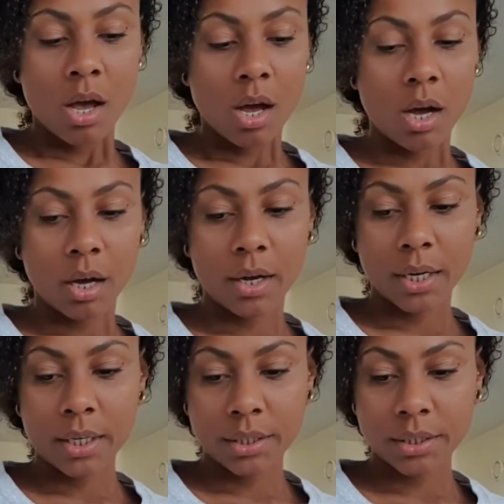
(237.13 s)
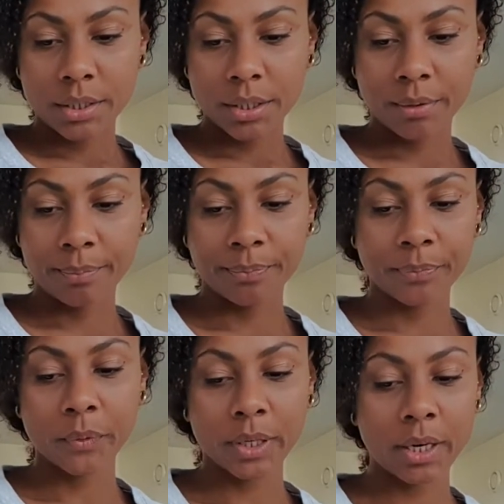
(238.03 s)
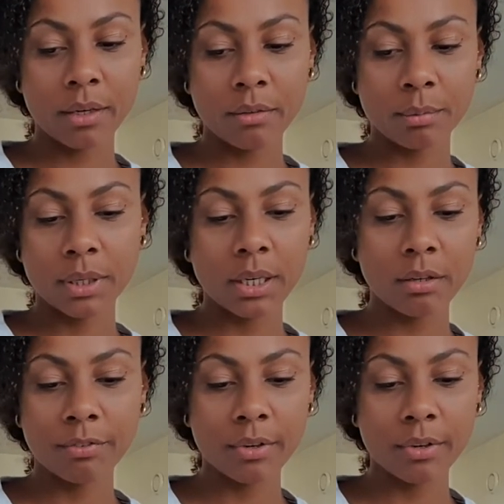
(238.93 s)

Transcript: And we're kind of waiting for